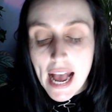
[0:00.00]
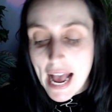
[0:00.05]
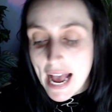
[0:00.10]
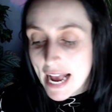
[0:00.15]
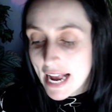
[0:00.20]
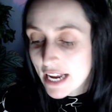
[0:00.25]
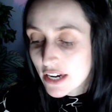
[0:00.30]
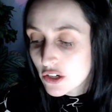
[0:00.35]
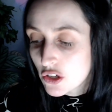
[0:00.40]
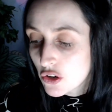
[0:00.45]

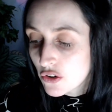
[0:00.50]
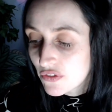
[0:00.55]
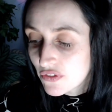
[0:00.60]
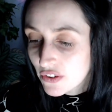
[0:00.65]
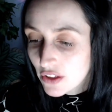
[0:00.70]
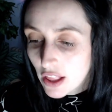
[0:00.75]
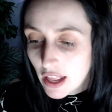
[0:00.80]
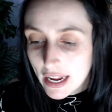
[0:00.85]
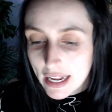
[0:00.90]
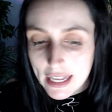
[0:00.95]
and you
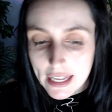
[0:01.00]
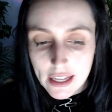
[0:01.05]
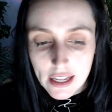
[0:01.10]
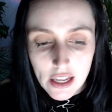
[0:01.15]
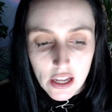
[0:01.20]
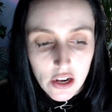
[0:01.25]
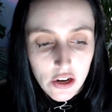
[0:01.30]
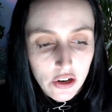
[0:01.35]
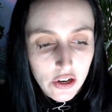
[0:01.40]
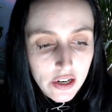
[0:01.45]
feel like
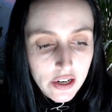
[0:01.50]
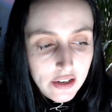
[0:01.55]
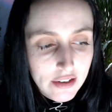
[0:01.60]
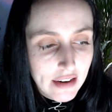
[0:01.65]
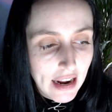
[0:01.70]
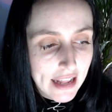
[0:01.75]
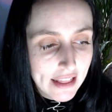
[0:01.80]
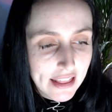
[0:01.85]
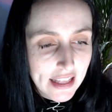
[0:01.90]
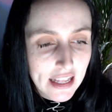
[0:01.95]
you know
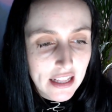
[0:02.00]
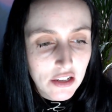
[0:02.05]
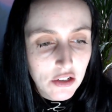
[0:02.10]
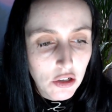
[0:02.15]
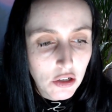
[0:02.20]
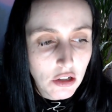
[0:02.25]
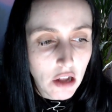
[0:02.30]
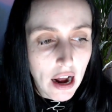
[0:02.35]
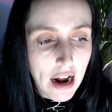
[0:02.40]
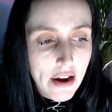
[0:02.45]
at the end of
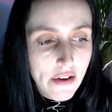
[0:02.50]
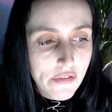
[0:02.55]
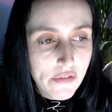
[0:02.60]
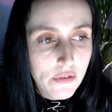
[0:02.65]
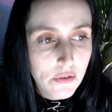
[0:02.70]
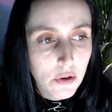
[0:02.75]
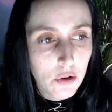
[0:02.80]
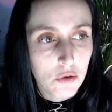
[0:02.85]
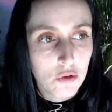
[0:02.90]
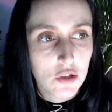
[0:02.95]
your
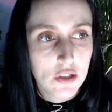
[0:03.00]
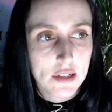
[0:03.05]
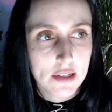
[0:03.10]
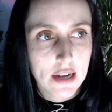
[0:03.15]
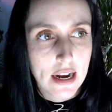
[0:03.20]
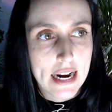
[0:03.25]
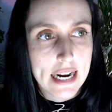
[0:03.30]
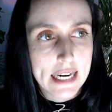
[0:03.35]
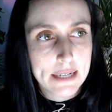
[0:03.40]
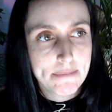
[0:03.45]
life you're just
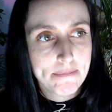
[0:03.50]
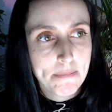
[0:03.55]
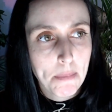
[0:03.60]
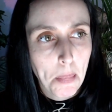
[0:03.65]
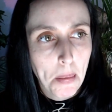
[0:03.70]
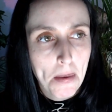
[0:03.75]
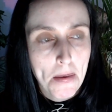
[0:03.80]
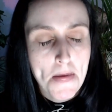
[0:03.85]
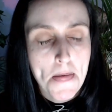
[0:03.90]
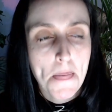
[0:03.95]
like
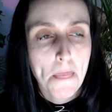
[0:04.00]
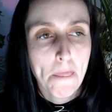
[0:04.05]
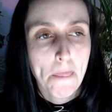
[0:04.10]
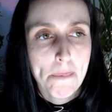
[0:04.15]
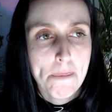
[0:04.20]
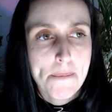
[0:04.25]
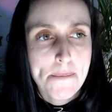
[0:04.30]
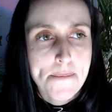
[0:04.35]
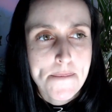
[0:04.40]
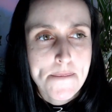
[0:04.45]

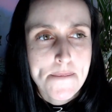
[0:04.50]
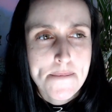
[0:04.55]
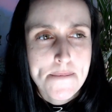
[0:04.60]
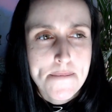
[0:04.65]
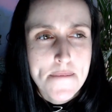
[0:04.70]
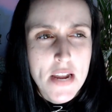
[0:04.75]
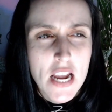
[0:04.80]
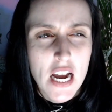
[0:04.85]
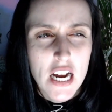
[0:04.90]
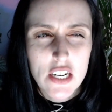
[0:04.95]

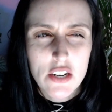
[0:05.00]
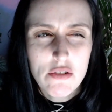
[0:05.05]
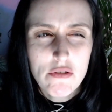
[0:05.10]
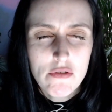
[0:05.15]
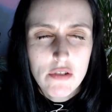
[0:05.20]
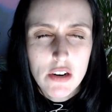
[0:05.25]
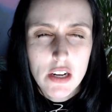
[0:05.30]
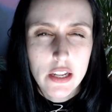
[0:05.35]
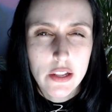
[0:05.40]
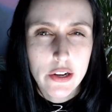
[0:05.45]
i didn't
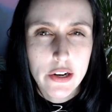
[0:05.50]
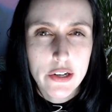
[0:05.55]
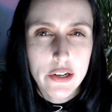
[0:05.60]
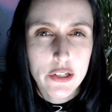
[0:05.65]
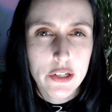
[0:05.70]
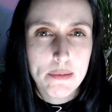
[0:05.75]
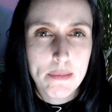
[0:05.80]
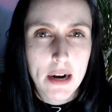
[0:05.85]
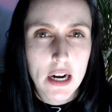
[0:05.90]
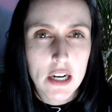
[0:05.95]
really learn
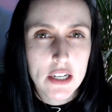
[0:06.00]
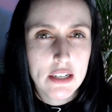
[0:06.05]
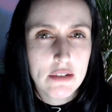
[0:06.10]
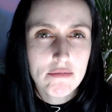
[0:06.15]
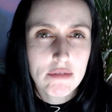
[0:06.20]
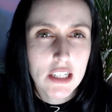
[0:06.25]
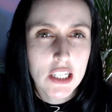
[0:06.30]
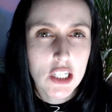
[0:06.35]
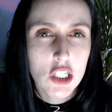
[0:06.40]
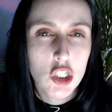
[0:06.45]
too much i
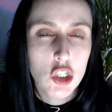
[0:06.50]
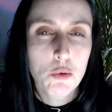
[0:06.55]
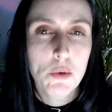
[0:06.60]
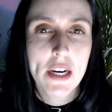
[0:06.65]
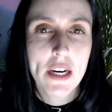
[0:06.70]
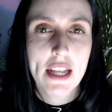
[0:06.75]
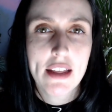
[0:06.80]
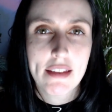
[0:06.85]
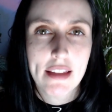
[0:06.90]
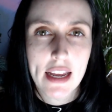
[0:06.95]
didn't really do
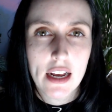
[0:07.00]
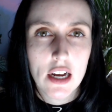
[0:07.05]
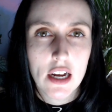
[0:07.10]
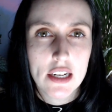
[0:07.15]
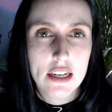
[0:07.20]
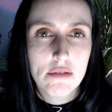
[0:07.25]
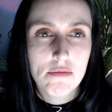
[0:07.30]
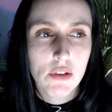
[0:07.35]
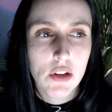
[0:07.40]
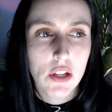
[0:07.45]
anything i
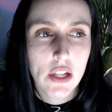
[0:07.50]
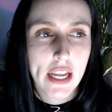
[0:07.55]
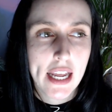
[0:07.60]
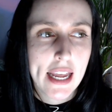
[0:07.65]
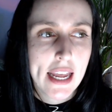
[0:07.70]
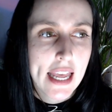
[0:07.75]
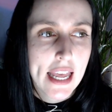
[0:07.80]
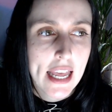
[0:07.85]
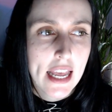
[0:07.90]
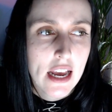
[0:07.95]
didn't
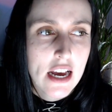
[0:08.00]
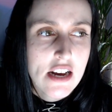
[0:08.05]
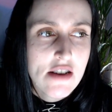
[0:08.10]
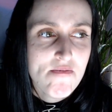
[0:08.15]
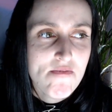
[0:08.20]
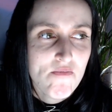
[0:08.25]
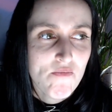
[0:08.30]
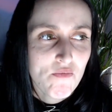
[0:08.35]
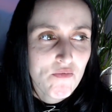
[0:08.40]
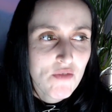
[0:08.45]
really
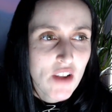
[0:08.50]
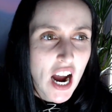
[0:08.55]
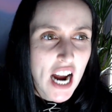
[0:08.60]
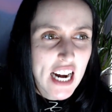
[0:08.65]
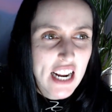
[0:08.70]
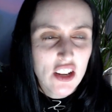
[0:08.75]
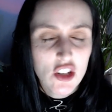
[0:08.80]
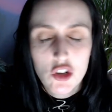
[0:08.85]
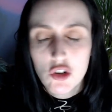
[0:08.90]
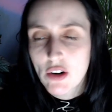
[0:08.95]
i
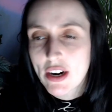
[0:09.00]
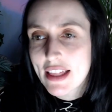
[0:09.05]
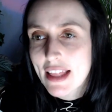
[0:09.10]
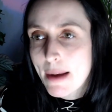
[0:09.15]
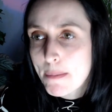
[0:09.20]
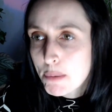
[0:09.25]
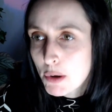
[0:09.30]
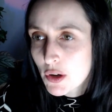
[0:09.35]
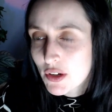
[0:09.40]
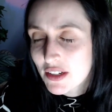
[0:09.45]
didn't treat
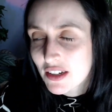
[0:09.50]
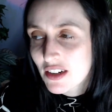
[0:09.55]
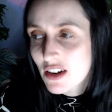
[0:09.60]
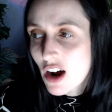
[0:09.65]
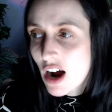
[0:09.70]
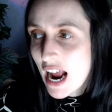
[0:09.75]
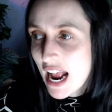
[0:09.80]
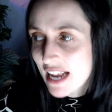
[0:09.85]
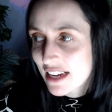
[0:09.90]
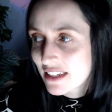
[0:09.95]
that person
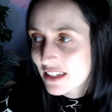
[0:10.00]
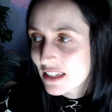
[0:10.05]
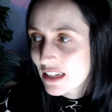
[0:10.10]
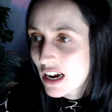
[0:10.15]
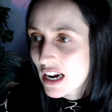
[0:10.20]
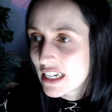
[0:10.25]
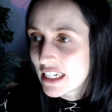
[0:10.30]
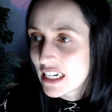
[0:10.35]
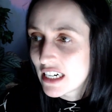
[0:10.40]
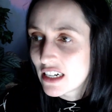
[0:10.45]
nice
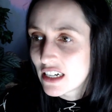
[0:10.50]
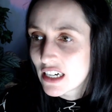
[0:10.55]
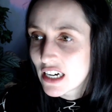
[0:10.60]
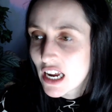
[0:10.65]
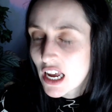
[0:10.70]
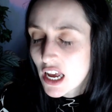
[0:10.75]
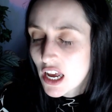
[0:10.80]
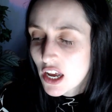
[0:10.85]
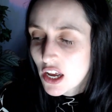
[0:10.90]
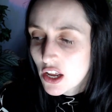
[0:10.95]
i didn't
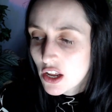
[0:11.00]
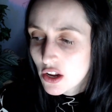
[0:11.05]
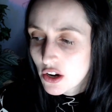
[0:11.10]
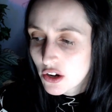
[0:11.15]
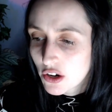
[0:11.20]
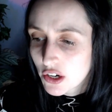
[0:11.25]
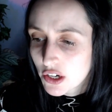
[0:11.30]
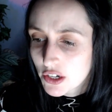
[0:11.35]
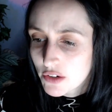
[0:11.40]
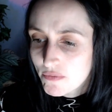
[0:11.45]
you
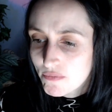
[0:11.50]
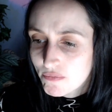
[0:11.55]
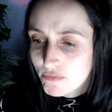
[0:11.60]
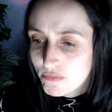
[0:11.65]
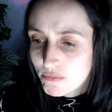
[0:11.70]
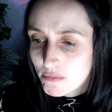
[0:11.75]
know